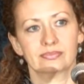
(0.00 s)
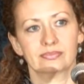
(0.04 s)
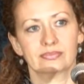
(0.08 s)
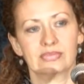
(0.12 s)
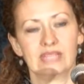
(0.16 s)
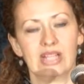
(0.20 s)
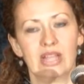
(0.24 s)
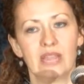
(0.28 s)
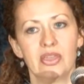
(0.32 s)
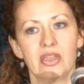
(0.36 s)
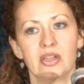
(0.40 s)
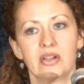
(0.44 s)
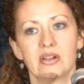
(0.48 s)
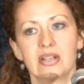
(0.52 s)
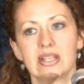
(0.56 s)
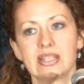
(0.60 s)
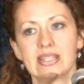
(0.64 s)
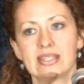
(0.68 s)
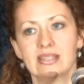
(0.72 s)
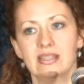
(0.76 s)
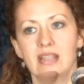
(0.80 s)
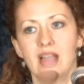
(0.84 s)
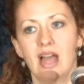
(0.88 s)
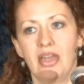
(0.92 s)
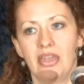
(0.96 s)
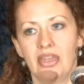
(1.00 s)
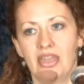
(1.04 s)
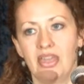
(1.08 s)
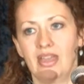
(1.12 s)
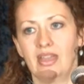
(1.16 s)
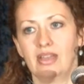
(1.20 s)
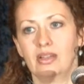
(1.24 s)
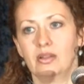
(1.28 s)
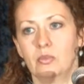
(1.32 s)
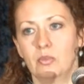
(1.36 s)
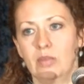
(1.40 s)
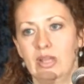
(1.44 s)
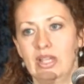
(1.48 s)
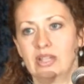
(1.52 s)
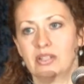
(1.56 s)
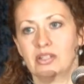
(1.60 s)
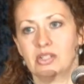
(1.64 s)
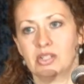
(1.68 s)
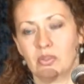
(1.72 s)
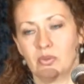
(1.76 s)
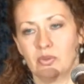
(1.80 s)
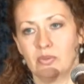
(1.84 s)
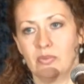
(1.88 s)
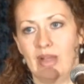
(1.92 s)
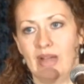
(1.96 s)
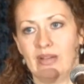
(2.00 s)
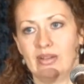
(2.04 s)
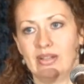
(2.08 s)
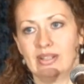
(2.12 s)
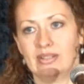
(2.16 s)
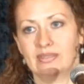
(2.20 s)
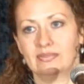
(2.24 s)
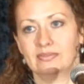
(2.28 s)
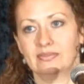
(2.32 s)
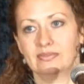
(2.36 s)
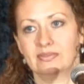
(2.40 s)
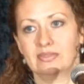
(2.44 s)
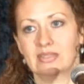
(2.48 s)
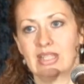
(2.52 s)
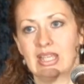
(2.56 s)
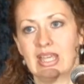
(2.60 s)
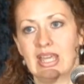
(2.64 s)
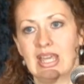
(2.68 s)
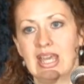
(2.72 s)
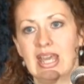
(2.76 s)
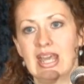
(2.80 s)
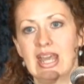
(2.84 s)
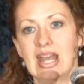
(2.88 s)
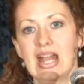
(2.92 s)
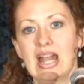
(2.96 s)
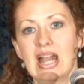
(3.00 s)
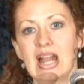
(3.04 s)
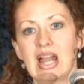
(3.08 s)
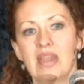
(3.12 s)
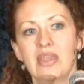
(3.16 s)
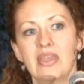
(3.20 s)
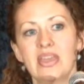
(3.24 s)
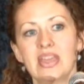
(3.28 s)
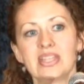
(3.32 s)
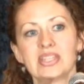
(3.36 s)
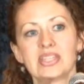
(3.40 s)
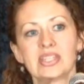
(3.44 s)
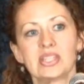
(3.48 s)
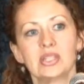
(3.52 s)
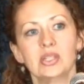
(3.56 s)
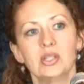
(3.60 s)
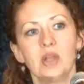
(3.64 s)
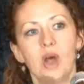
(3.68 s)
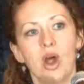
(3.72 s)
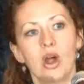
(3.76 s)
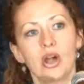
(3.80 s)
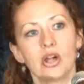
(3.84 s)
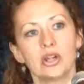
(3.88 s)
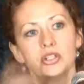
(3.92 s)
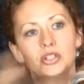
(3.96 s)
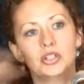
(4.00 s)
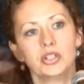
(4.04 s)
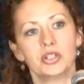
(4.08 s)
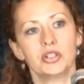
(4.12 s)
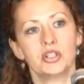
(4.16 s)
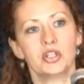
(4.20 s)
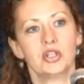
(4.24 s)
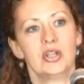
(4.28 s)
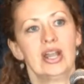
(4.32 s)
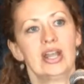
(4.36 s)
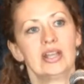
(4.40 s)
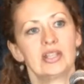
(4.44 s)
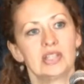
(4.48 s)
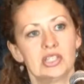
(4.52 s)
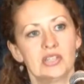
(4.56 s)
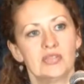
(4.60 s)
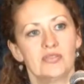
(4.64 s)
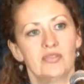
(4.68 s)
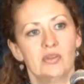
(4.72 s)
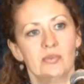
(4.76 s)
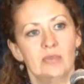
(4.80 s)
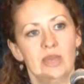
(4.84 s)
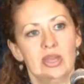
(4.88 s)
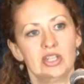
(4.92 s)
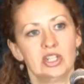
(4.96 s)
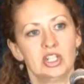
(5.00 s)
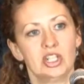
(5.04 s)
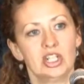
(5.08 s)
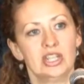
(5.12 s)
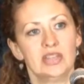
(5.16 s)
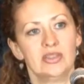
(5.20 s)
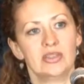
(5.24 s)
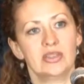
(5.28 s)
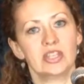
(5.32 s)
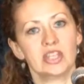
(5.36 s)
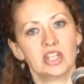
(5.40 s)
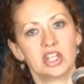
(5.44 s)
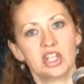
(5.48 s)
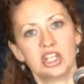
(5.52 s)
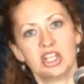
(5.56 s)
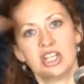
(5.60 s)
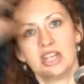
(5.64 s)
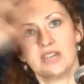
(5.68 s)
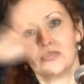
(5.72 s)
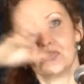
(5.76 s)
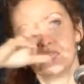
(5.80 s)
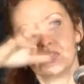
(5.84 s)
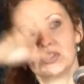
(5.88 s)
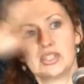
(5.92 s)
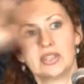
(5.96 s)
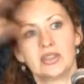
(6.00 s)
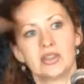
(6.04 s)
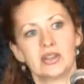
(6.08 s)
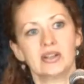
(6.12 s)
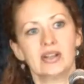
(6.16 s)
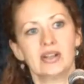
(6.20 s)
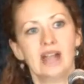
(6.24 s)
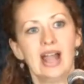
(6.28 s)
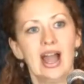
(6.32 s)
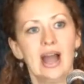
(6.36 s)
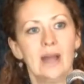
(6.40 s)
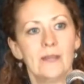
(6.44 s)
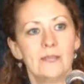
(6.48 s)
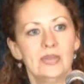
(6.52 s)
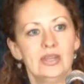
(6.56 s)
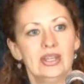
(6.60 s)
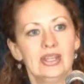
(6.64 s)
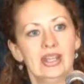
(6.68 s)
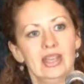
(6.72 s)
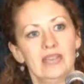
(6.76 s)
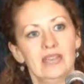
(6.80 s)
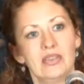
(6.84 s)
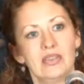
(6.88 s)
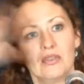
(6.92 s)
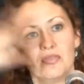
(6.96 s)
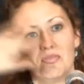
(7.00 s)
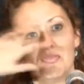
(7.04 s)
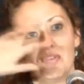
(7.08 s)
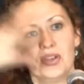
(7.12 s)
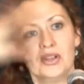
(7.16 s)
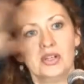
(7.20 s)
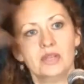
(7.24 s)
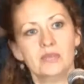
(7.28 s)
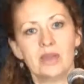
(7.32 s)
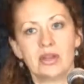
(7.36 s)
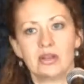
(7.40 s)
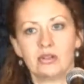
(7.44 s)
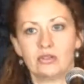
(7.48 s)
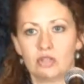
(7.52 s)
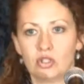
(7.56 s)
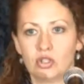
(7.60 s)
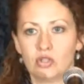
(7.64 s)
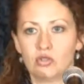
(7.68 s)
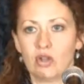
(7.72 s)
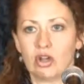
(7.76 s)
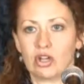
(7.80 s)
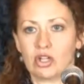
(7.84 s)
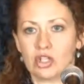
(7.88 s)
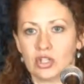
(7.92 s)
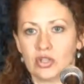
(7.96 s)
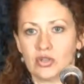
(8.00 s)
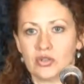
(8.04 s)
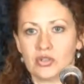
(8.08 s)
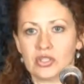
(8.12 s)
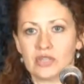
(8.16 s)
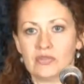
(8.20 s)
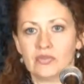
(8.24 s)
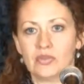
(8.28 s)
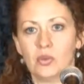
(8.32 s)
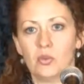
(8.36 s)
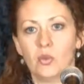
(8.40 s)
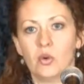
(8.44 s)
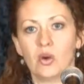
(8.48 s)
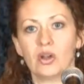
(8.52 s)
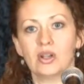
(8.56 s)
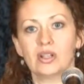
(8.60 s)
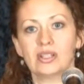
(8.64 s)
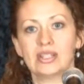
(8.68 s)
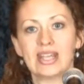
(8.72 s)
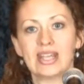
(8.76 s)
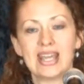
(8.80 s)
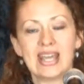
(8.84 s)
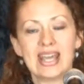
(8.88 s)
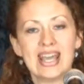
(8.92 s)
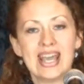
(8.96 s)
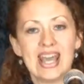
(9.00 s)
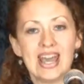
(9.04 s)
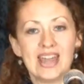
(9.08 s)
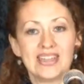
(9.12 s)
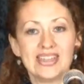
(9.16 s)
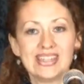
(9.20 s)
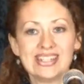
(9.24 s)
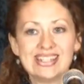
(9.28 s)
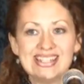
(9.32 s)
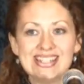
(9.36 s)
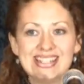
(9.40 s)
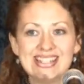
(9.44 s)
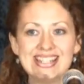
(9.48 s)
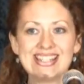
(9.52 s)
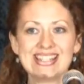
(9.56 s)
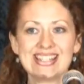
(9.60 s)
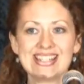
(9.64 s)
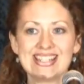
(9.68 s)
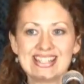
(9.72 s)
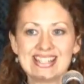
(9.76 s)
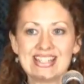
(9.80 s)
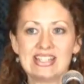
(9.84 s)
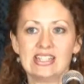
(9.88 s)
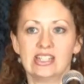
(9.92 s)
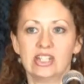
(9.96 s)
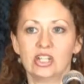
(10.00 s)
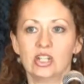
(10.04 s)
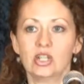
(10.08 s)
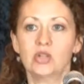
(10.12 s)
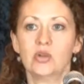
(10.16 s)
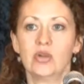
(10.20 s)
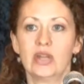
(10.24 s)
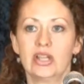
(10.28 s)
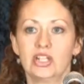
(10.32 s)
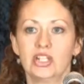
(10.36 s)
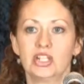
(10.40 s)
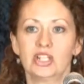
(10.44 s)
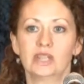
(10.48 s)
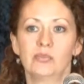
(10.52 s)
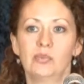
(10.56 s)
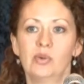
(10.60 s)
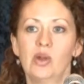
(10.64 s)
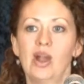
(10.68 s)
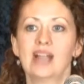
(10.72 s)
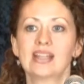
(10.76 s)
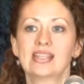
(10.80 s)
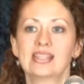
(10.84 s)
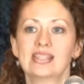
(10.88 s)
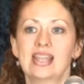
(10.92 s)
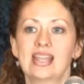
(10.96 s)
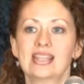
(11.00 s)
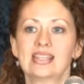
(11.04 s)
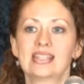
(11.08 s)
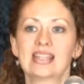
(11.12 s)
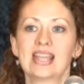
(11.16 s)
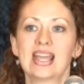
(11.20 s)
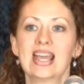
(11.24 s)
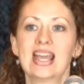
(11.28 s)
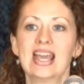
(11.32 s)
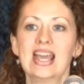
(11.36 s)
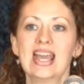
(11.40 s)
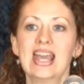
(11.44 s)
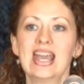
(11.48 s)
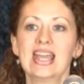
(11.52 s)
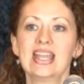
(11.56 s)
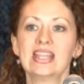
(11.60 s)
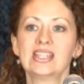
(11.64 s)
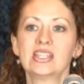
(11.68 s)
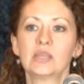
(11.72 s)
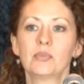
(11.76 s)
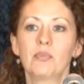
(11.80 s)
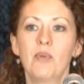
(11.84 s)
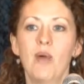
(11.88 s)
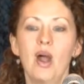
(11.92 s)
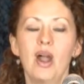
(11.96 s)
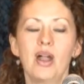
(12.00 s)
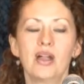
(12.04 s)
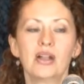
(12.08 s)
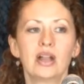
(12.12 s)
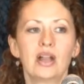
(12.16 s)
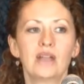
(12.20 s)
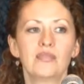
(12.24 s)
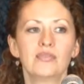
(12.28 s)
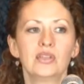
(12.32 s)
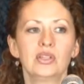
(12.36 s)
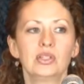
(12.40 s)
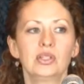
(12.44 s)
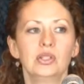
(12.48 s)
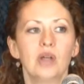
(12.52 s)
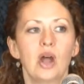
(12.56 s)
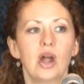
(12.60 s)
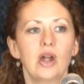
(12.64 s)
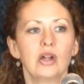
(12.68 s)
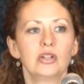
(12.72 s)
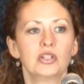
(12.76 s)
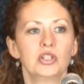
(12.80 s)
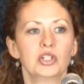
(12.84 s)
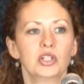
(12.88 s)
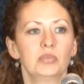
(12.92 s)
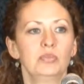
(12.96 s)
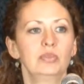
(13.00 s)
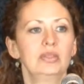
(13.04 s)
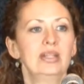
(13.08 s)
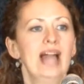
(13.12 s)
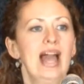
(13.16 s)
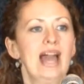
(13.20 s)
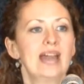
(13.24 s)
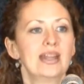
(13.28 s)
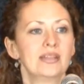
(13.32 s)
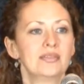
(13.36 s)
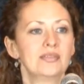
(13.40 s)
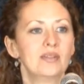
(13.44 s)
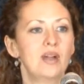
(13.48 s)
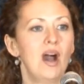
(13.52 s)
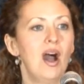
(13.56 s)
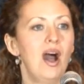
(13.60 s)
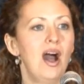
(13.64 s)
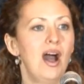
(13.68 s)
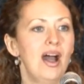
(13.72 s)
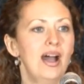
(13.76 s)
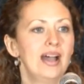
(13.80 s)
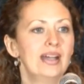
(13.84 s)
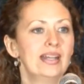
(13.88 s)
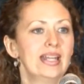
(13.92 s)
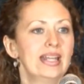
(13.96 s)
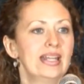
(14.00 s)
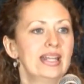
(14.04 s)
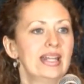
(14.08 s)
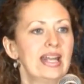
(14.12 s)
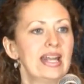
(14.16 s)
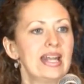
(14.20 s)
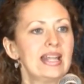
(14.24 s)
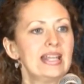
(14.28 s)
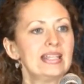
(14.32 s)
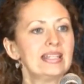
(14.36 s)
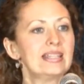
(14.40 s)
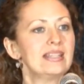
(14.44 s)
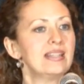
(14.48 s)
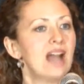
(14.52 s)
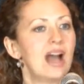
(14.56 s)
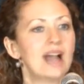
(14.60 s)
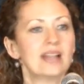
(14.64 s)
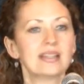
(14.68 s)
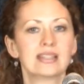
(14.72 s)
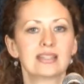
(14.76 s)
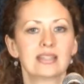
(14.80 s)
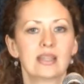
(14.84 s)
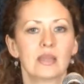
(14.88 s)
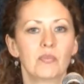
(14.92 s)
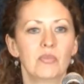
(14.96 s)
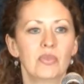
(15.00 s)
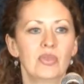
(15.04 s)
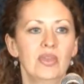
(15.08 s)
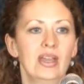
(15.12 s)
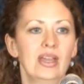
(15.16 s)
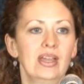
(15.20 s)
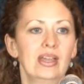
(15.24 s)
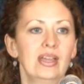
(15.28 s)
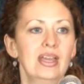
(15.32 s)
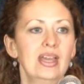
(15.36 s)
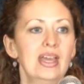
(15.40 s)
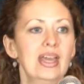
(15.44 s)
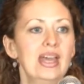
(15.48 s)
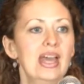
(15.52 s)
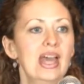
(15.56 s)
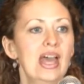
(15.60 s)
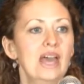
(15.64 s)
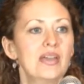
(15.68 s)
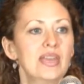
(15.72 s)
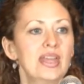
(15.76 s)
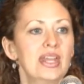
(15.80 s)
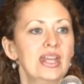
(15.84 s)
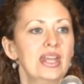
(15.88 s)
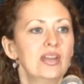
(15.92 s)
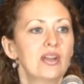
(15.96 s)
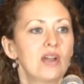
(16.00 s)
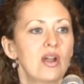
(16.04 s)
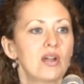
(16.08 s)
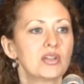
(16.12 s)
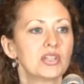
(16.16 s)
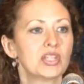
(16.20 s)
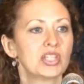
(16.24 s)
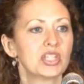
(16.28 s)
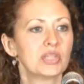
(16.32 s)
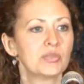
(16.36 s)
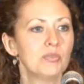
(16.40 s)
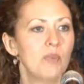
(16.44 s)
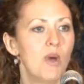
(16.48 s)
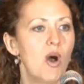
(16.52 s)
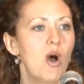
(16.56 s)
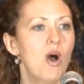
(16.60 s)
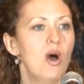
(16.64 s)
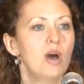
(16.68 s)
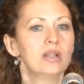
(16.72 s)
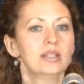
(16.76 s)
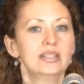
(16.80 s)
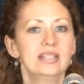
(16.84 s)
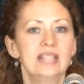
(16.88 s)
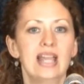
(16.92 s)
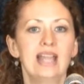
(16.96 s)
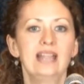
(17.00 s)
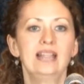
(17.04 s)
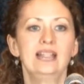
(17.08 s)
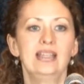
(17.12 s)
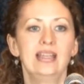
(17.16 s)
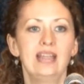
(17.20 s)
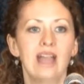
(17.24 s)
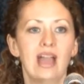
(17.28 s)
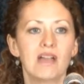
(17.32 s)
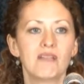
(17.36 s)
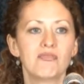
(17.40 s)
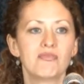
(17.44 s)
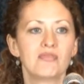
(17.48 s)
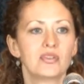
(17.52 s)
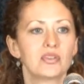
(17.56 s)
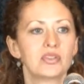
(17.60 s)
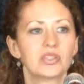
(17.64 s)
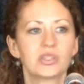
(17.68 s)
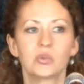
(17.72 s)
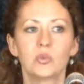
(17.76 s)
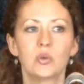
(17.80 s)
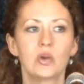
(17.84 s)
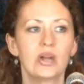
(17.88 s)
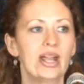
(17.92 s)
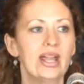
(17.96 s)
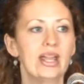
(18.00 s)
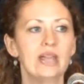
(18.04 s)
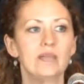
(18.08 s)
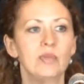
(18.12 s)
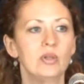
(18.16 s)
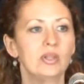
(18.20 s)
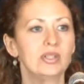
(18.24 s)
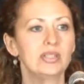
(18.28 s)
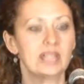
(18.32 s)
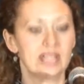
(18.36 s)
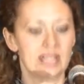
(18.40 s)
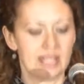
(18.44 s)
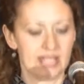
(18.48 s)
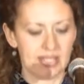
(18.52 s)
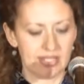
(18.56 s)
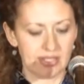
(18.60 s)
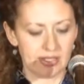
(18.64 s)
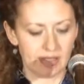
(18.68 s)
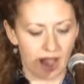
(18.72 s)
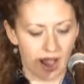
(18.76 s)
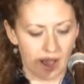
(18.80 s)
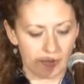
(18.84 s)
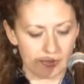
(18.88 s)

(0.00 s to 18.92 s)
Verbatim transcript: There is nothing we can do about it. This larger transformation, the shifts that are happening in the fundamental structures of the world, the disintegration process, is a part of the larger plan of God. And it is not something that in our small daily efforts we're able to stop.